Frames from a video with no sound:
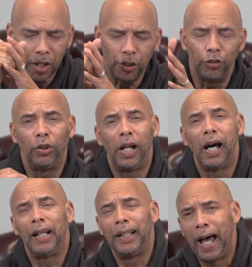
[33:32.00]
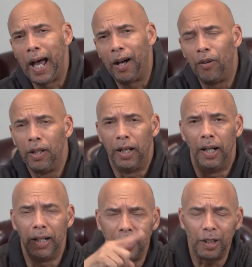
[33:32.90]
So do not allow
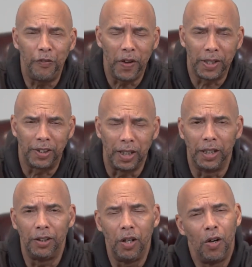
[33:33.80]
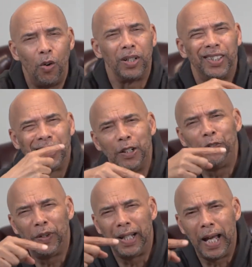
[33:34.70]
unconfessed sin or
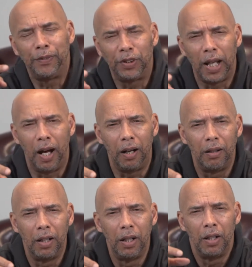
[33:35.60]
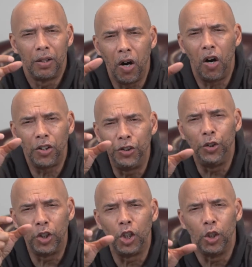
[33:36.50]
sinful lifestyle cause
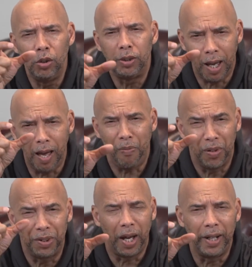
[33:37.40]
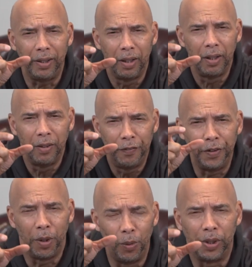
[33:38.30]
you to lose appetite
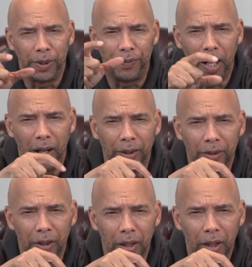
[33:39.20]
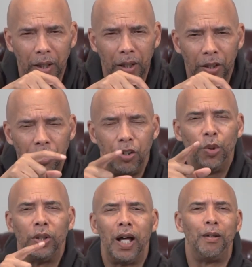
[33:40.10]
for the Word of God. So
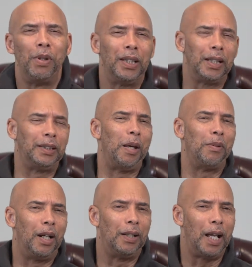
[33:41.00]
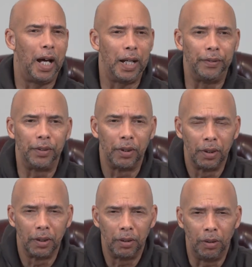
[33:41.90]
you and I must examine our lives.
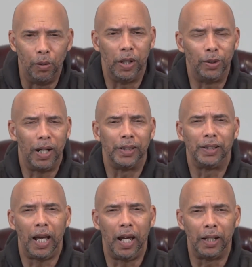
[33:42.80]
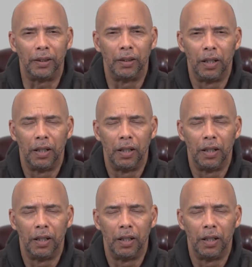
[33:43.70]
Where do I stand?